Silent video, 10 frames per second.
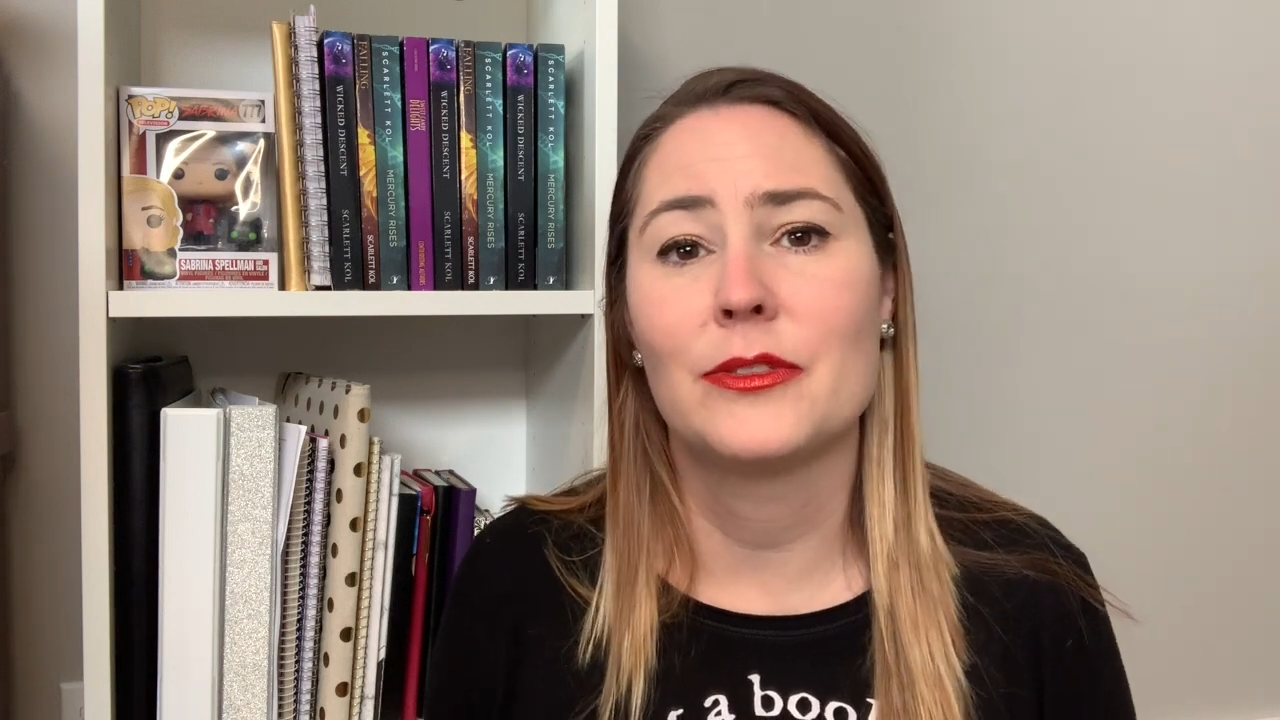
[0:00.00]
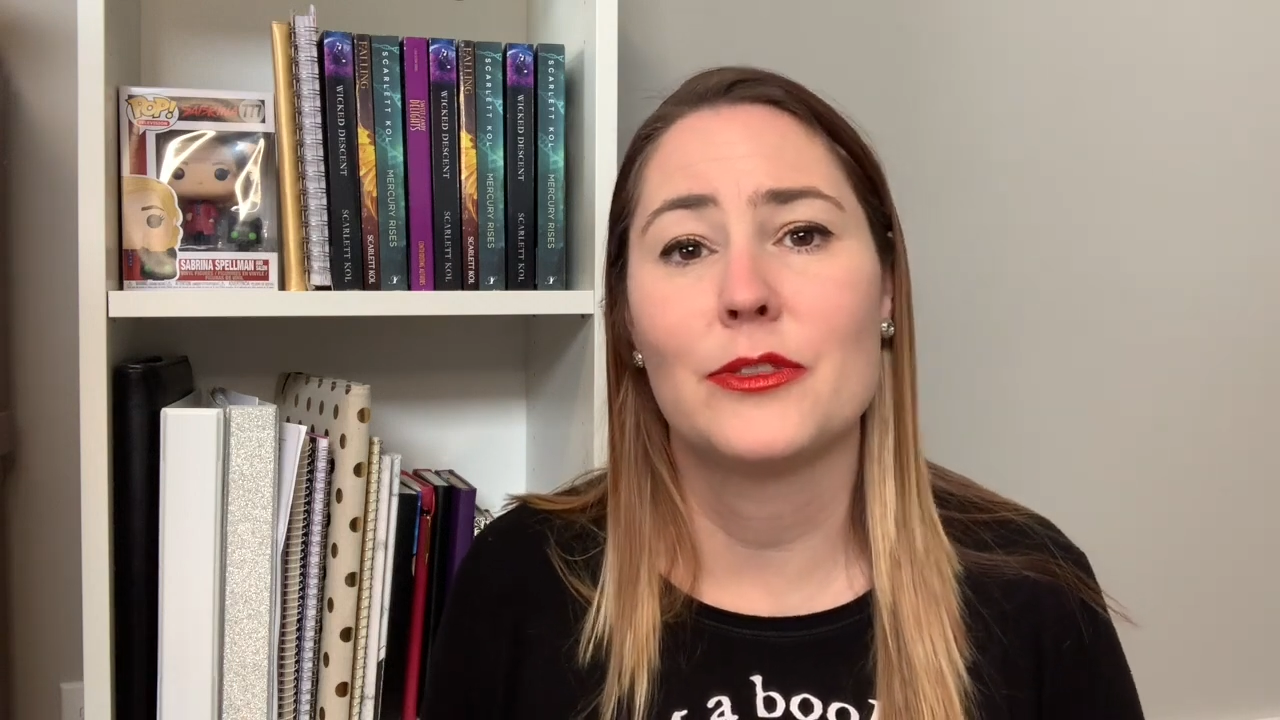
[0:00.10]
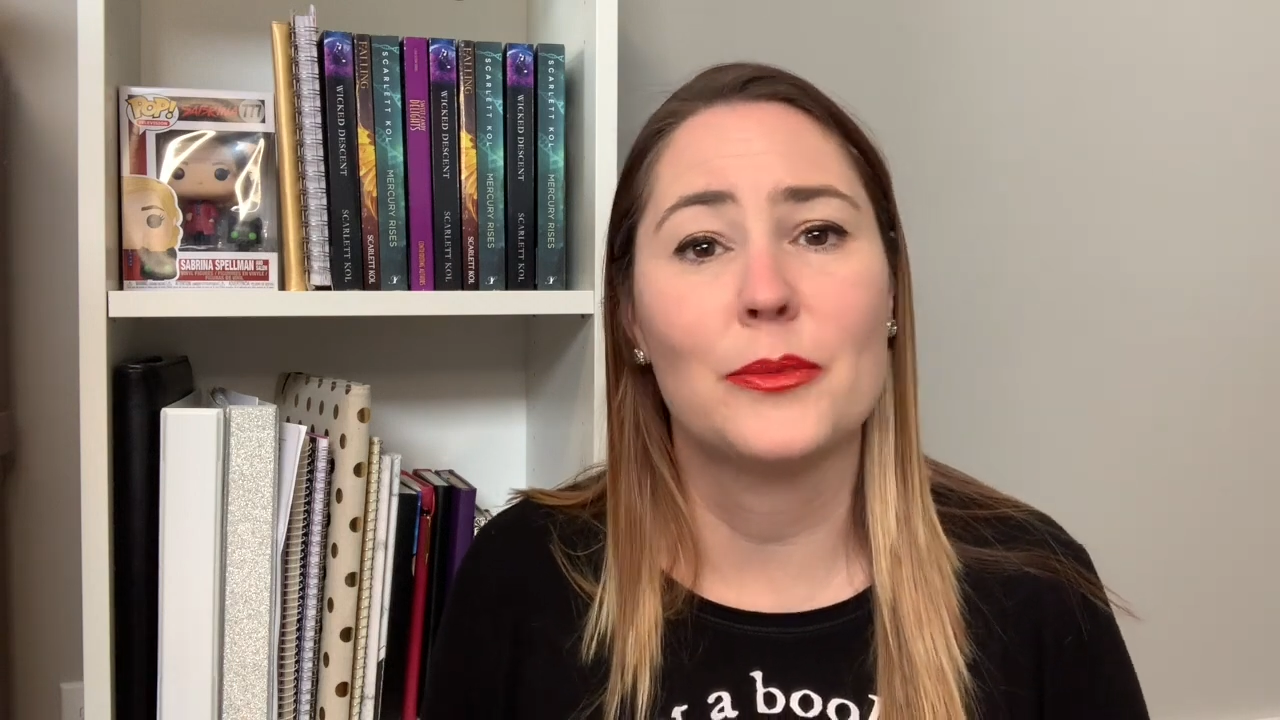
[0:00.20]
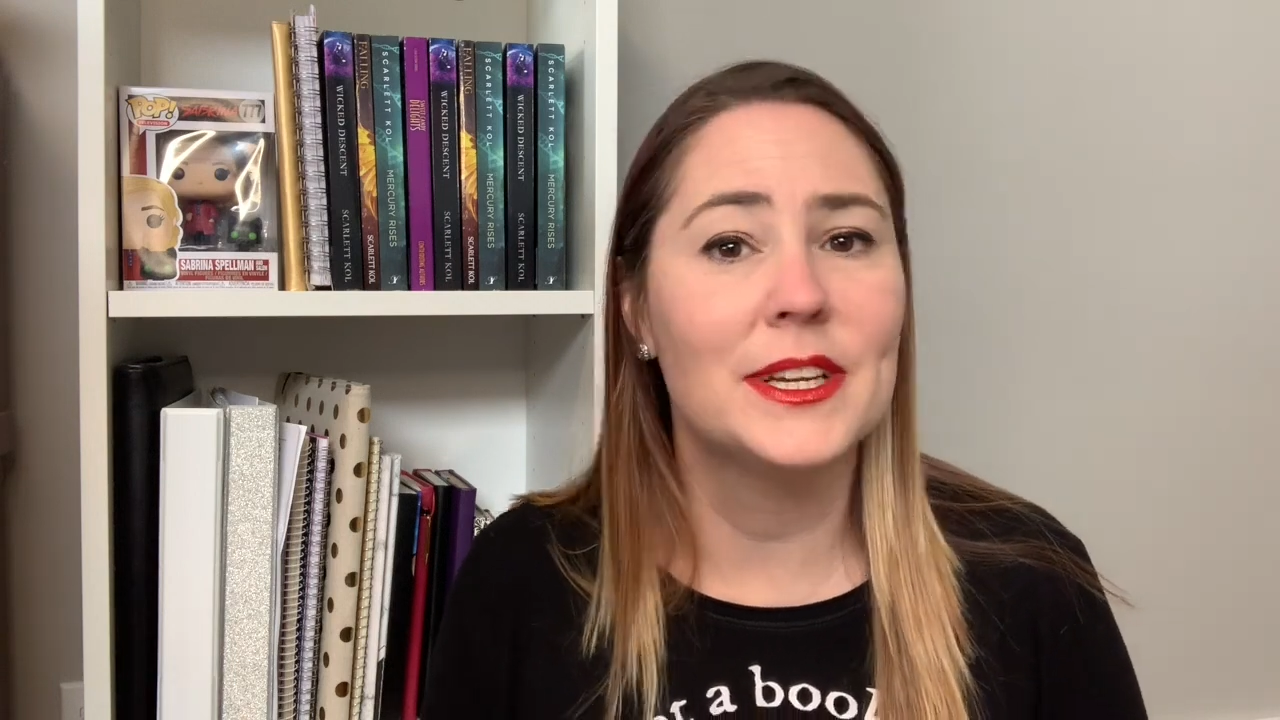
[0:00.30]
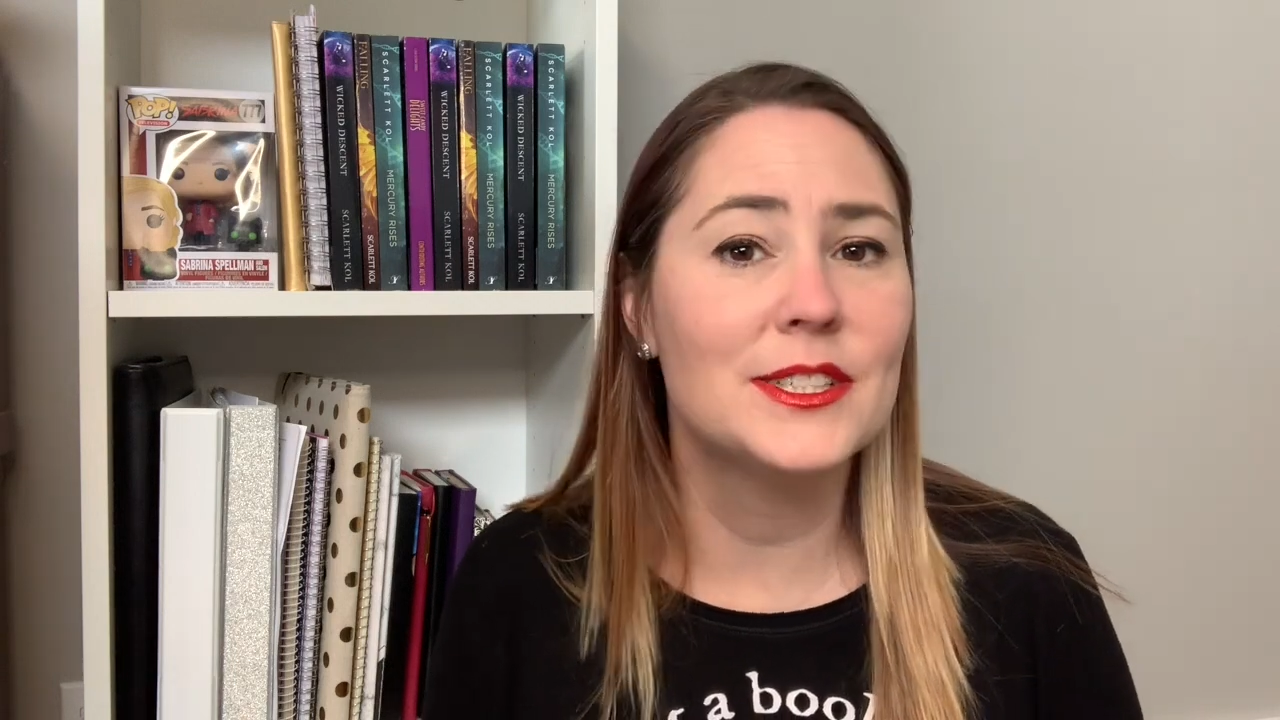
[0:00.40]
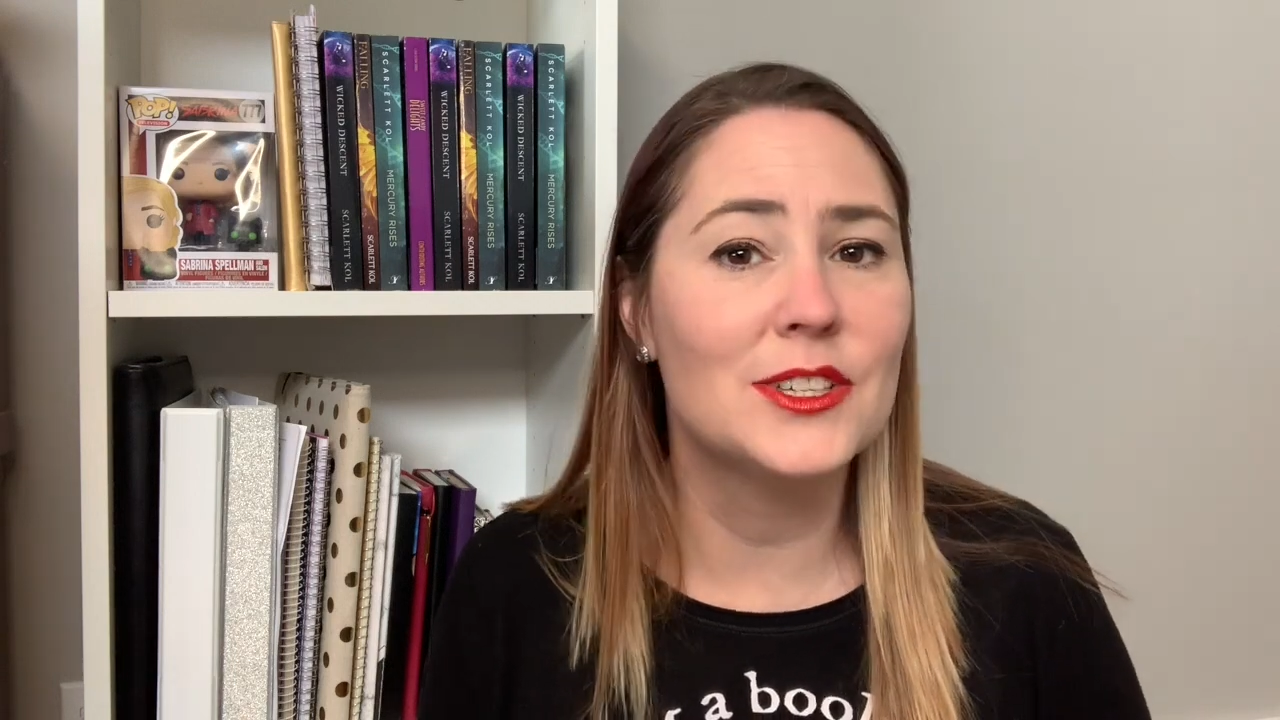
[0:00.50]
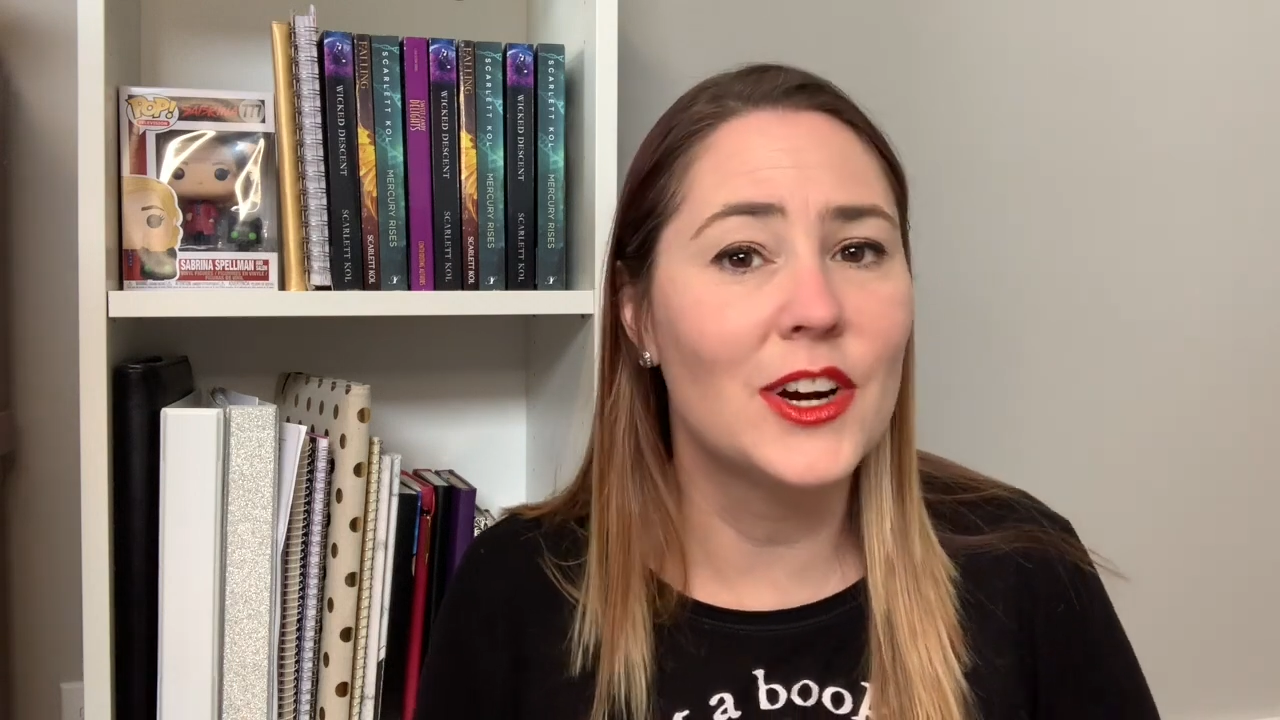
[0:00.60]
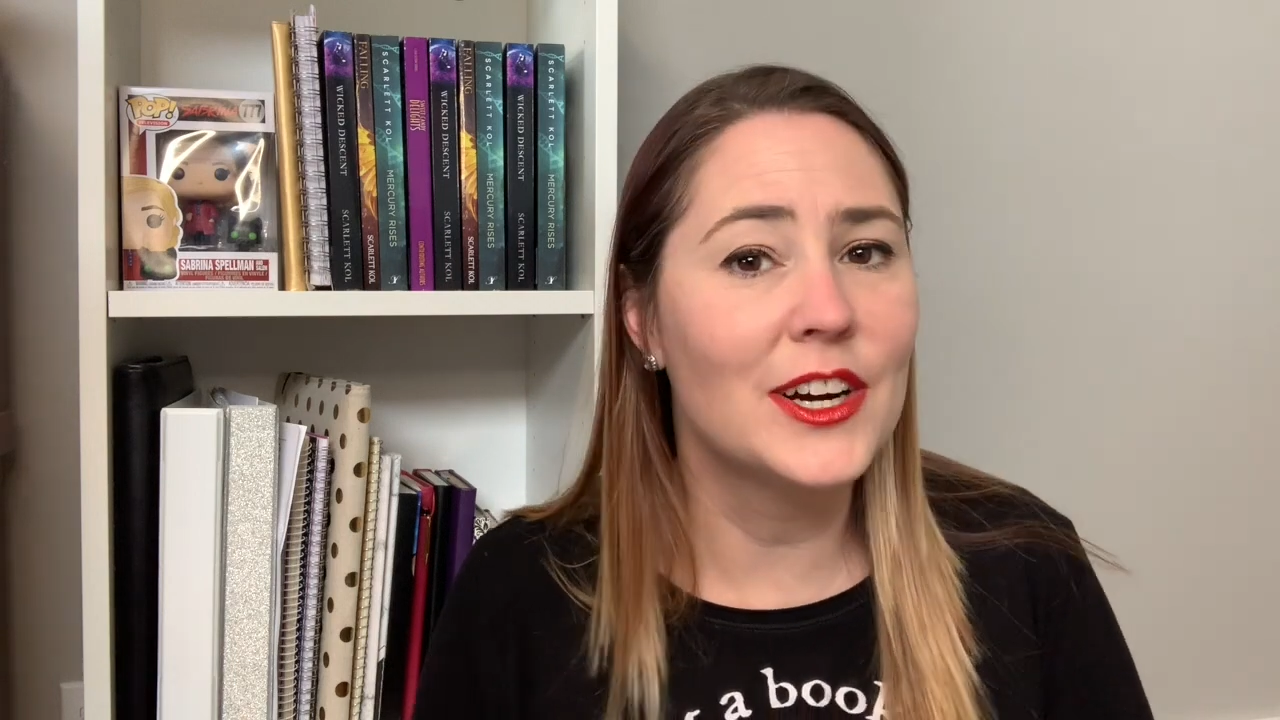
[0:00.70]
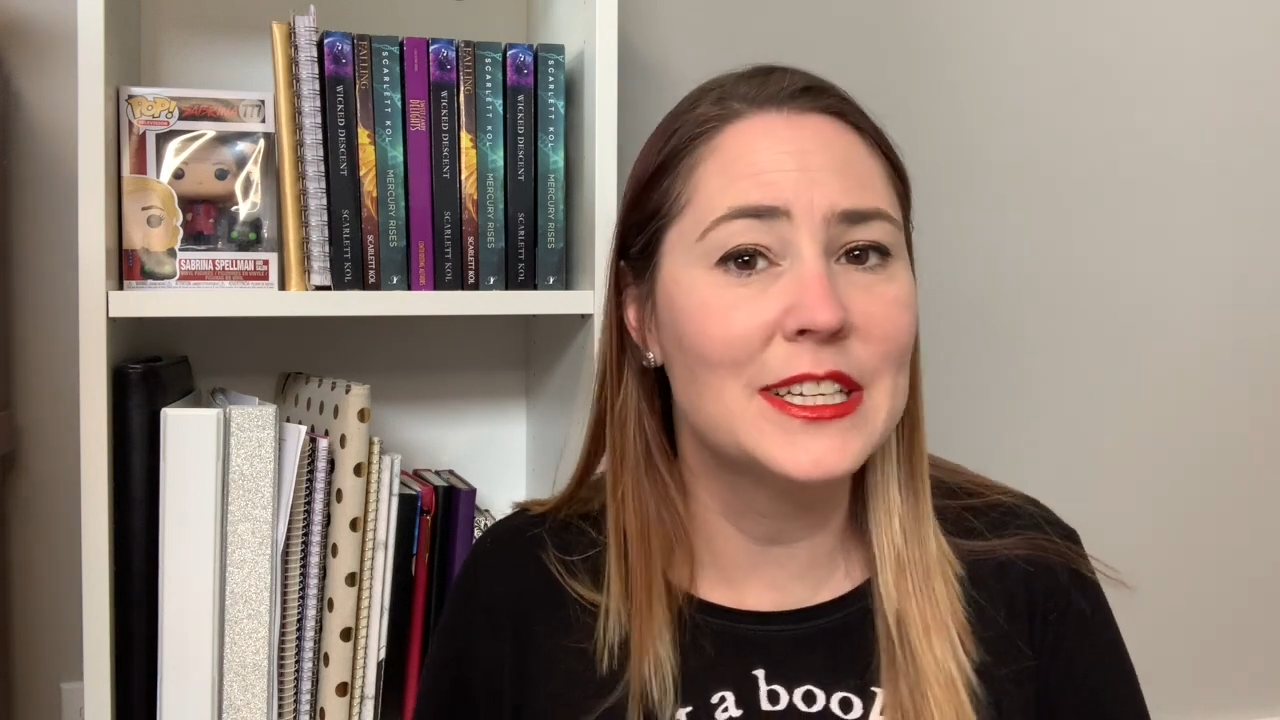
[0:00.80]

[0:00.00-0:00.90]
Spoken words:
3-star